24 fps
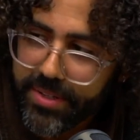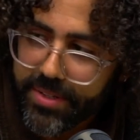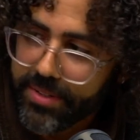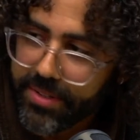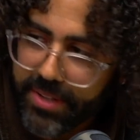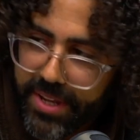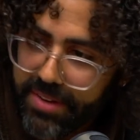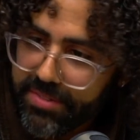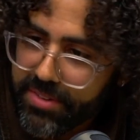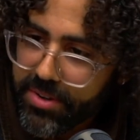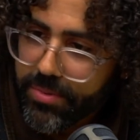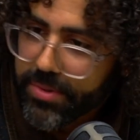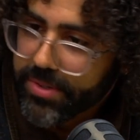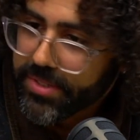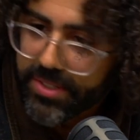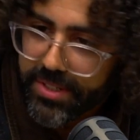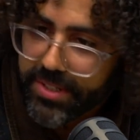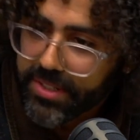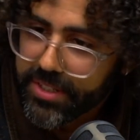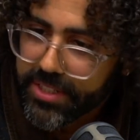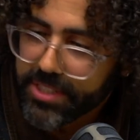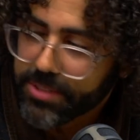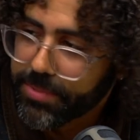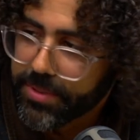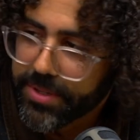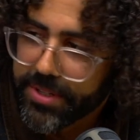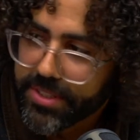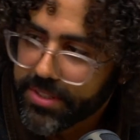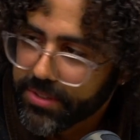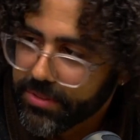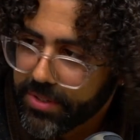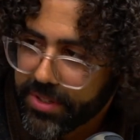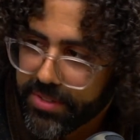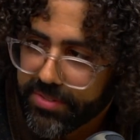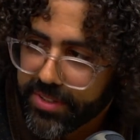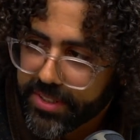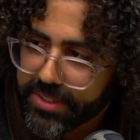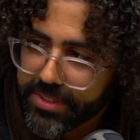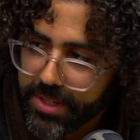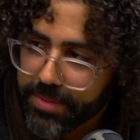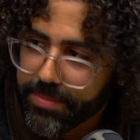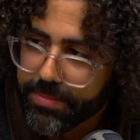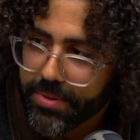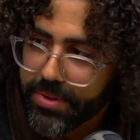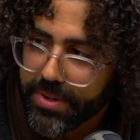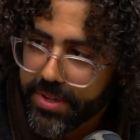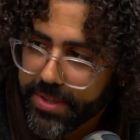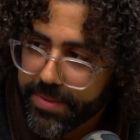Everyone's going to experience grief at some
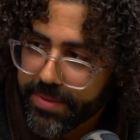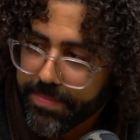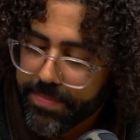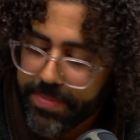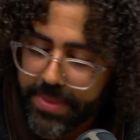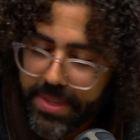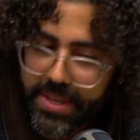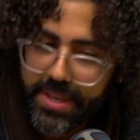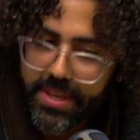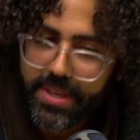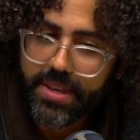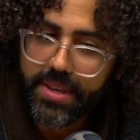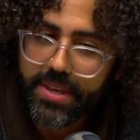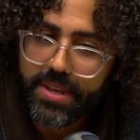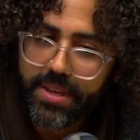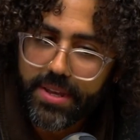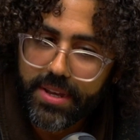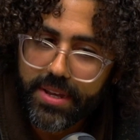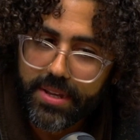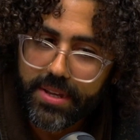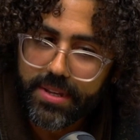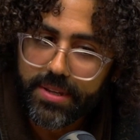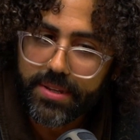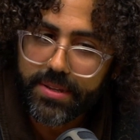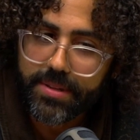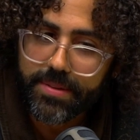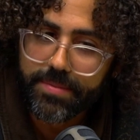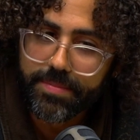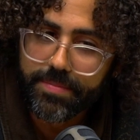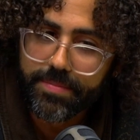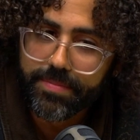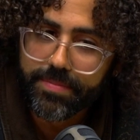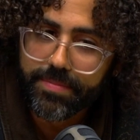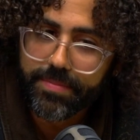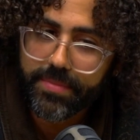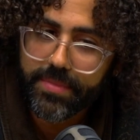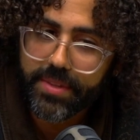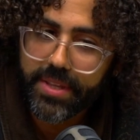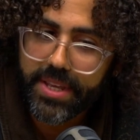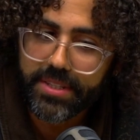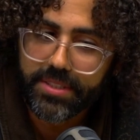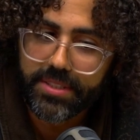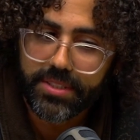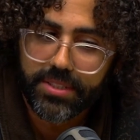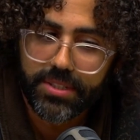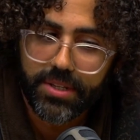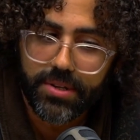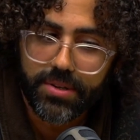point. And
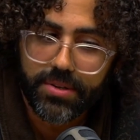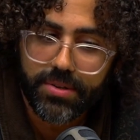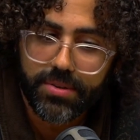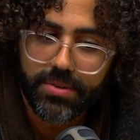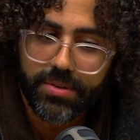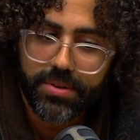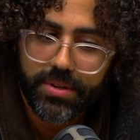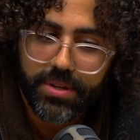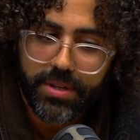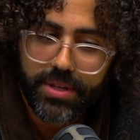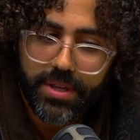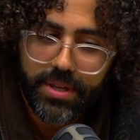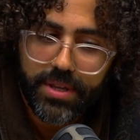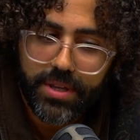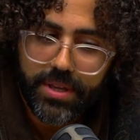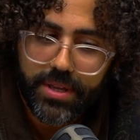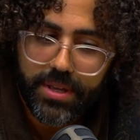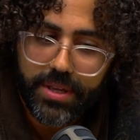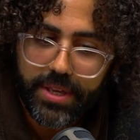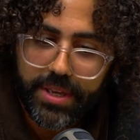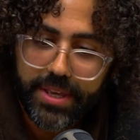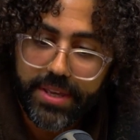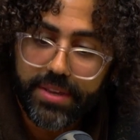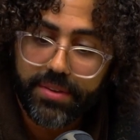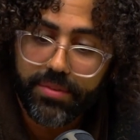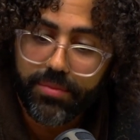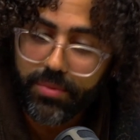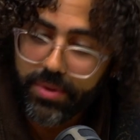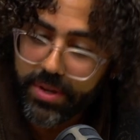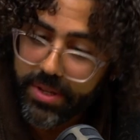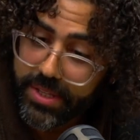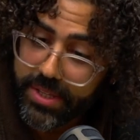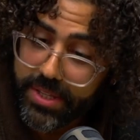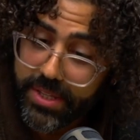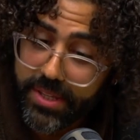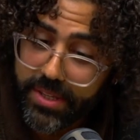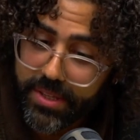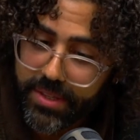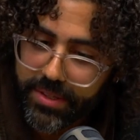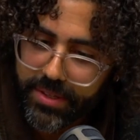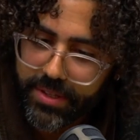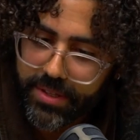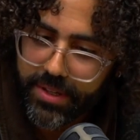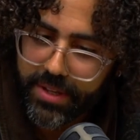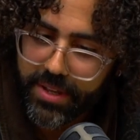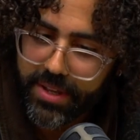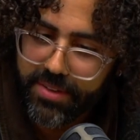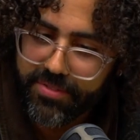so it really
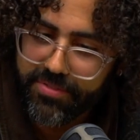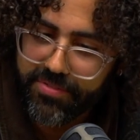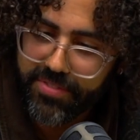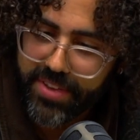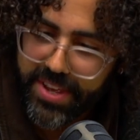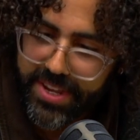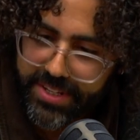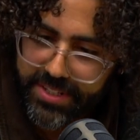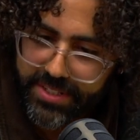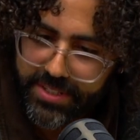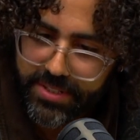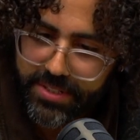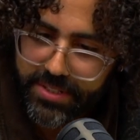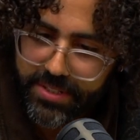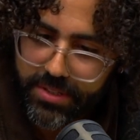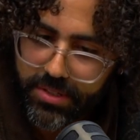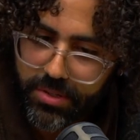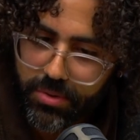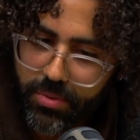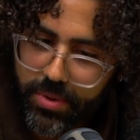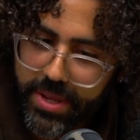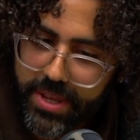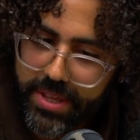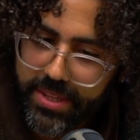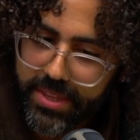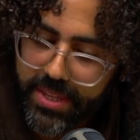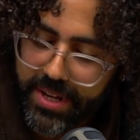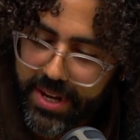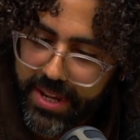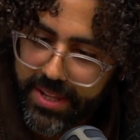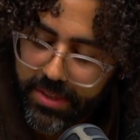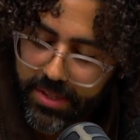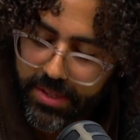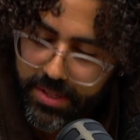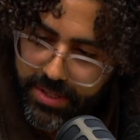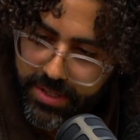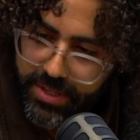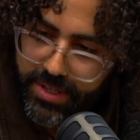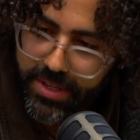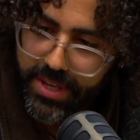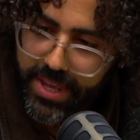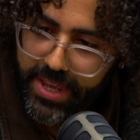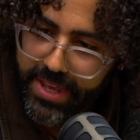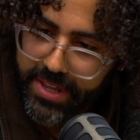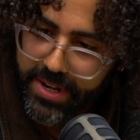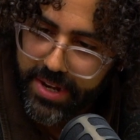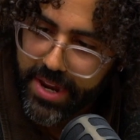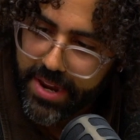affects the way that I look
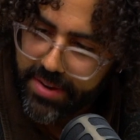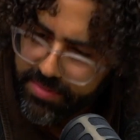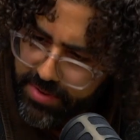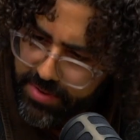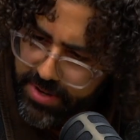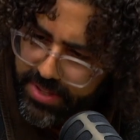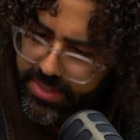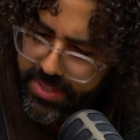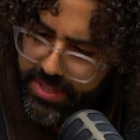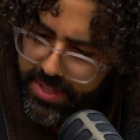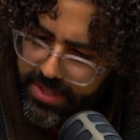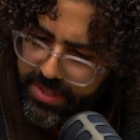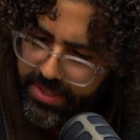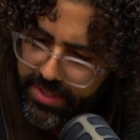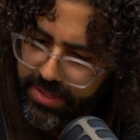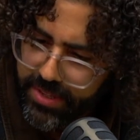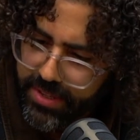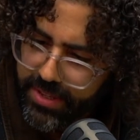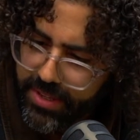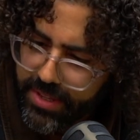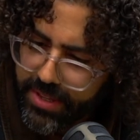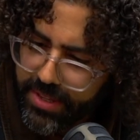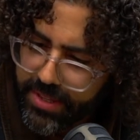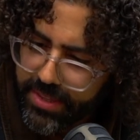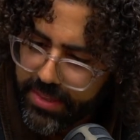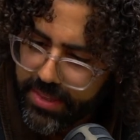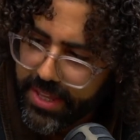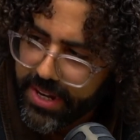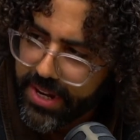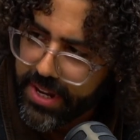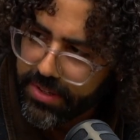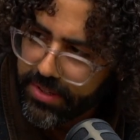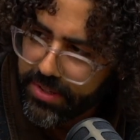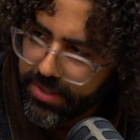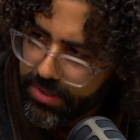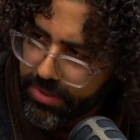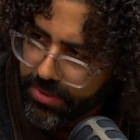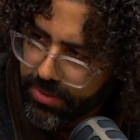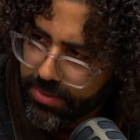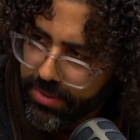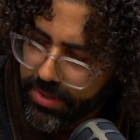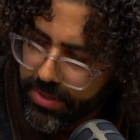at everything that I do.